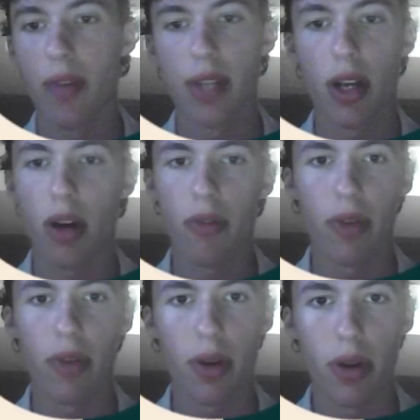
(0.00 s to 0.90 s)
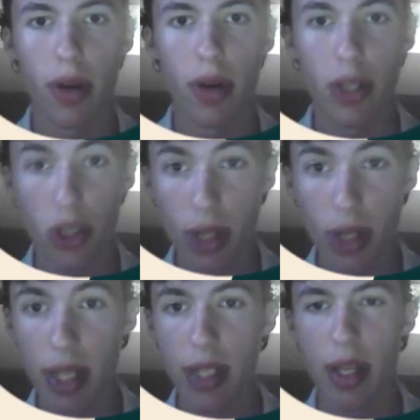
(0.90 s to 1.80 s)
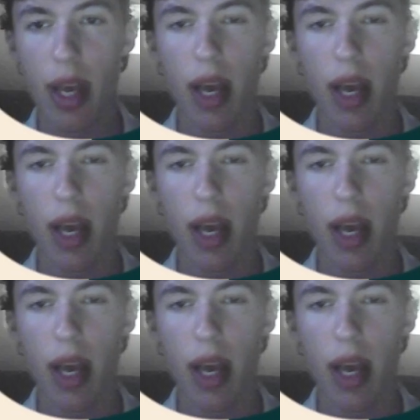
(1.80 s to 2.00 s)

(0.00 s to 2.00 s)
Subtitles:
that's like coniferous trees,